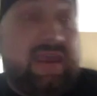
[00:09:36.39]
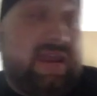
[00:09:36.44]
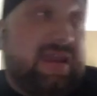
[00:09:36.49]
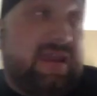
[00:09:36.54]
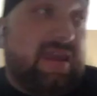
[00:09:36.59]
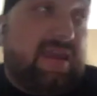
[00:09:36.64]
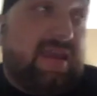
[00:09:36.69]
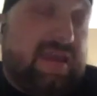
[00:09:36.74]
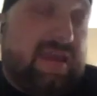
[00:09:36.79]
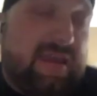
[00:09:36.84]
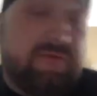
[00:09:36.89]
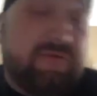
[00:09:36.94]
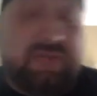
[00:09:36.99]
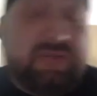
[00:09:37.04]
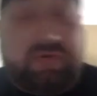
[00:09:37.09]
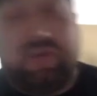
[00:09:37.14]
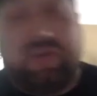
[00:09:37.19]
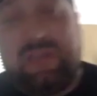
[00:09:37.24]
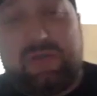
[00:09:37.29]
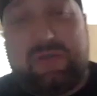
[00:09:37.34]
and it, it was
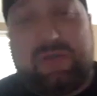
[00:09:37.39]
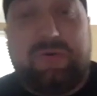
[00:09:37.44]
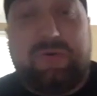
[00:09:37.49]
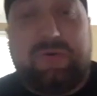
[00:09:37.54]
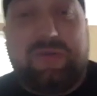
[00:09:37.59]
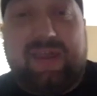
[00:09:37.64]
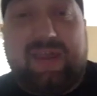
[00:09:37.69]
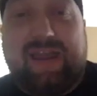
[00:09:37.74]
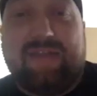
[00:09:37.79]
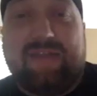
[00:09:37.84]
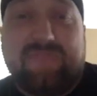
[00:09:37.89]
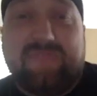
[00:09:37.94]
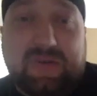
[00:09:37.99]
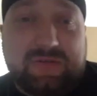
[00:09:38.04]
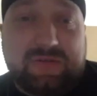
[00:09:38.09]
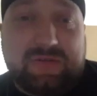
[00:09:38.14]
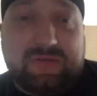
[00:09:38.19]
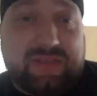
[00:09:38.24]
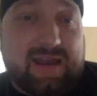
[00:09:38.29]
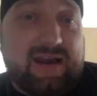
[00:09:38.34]
really cool to have
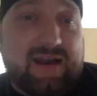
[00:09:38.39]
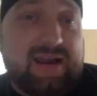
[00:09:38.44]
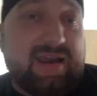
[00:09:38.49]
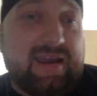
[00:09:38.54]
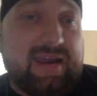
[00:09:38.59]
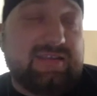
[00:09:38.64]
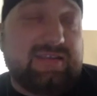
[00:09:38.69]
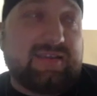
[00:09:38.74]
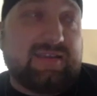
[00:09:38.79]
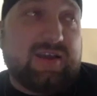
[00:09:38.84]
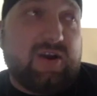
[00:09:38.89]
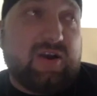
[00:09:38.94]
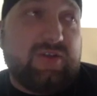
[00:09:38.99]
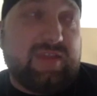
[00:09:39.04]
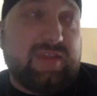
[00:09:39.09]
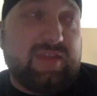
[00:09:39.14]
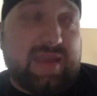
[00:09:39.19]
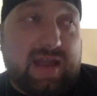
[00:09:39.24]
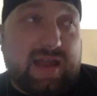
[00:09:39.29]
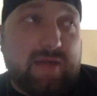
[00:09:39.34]
those guys on
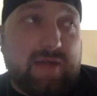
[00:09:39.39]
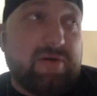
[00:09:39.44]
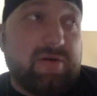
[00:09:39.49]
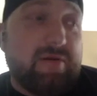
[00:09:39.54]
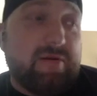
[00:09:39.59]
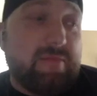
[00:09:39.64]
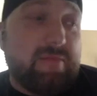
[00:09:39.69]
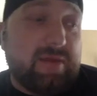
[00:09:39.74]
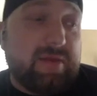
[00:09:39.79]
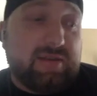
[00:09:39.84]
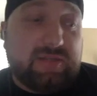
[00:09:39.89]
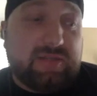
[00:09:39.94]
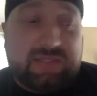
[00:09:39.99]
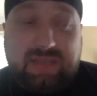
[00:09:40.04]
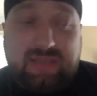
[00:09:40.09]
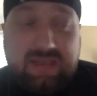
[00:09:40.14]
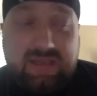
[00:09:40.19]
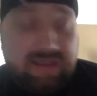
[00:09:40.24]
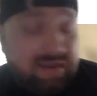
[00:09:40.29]
the album and just